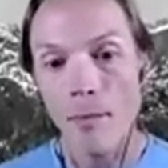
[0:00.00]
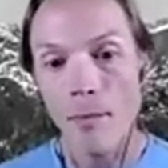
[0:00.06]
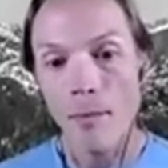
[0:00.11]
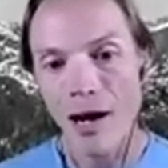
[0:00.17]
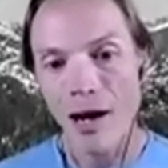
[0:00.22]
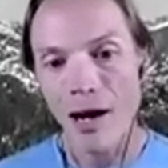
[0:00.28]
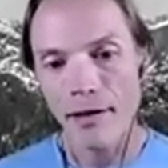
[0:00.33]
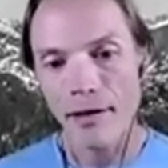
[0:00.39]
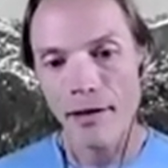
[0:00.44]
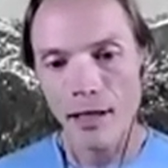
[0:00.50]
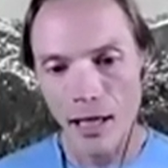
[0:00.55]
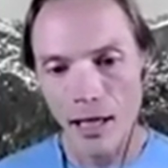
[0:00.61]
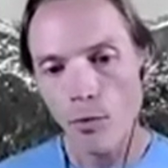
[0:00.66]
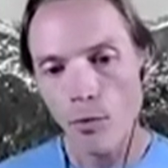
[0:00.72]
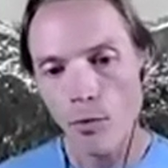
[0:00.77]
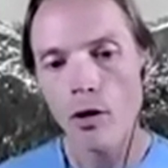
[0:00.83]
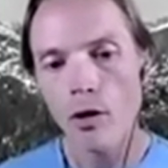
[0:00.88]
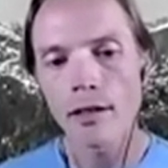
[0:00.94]
behind the
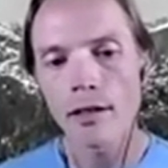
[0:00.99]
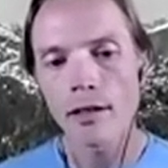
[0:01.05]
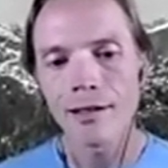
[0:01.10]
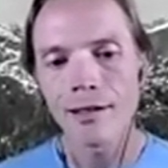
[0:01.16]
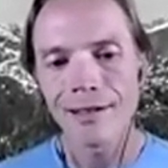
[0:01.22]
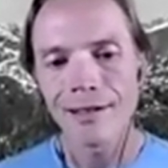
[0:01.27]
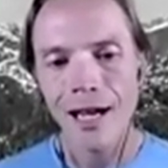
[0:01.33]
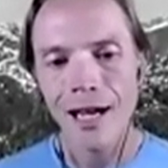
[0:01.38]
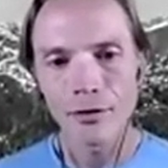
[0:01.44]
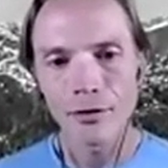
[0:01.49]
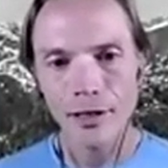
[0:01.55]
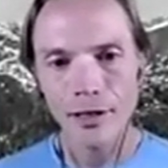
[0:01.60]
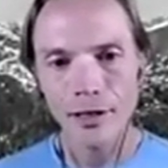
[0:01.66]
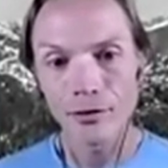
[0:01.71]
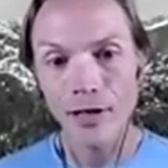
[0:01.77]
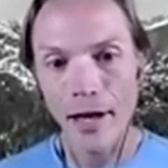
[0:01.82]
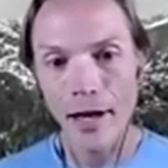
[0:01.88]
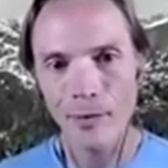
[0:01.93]
keyboard, I'd really
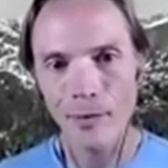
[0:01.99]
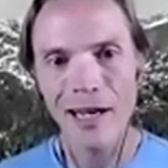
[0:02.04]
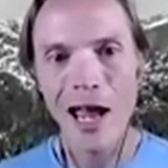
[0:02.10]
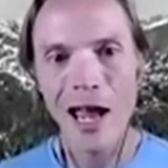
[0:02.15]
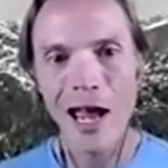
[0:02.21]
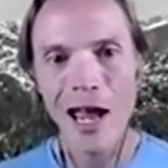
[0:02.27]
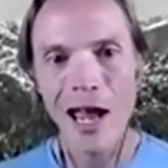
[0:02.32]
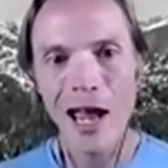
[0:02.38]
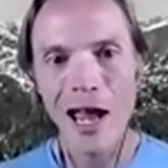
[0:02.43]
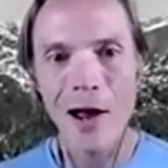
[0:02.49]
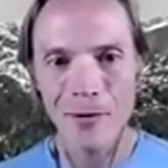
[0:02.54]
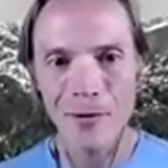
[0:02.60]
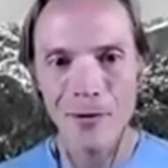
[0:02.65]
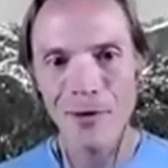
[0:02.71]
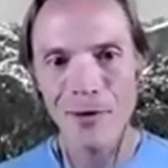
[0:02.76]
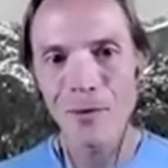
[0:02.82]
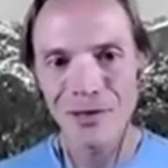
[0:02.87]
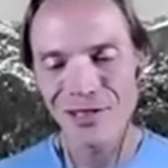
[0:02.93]
rather be out in the
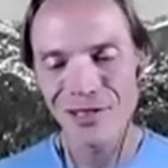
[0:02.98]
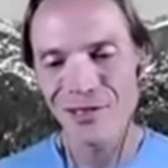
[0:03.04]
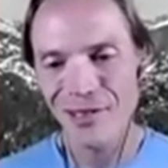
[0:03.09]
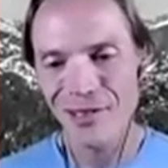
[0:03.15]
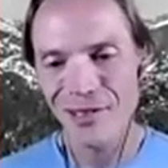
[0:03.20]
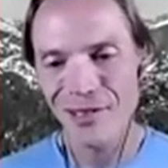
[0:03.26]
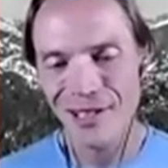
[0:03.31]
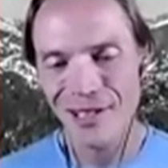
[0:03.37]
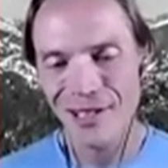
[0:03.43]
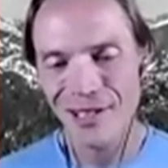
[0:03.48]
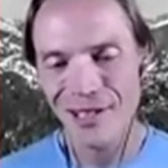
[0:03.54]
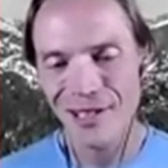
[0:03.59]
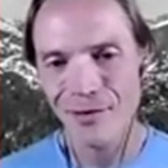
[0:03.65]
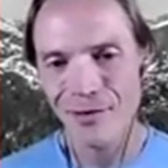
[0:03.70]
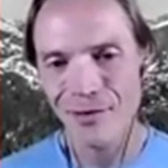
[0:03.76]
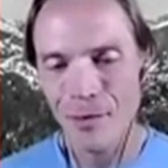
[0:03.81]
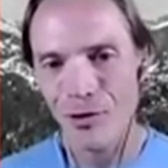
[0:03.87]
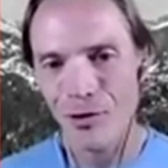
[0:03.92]
woods, as you can see from my
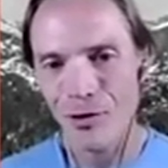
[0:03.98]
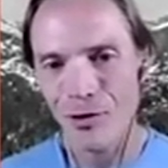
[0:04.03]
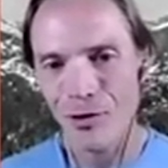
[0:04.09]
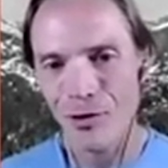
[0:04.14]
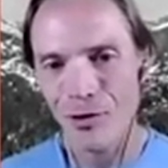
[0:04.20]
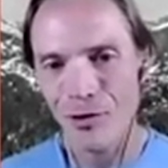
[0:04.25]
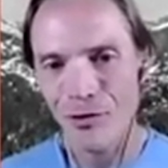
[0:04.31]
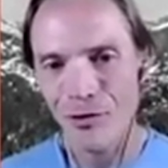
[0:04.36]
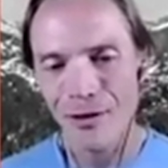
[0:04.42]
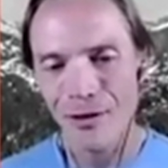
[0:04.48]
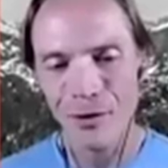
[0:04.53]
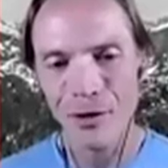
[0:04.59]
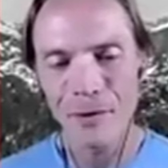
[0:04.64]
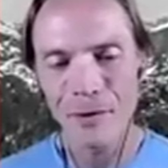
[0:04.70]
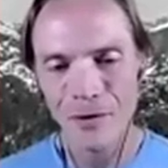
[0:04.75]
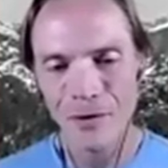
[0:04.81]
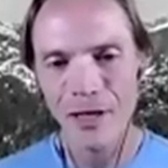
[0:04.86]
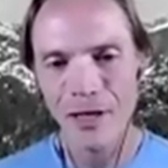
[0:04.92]
profile photo
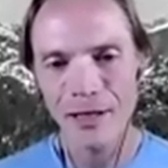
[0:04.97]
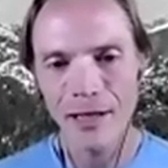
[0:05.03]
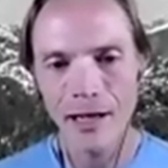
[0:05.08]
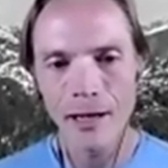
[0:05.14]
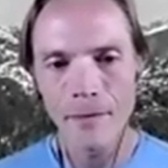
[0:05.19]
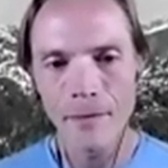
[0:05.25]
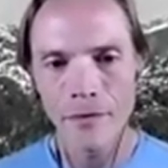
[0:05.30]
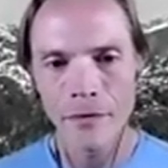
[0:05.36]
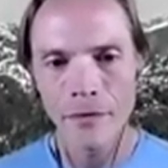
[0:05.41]
right there.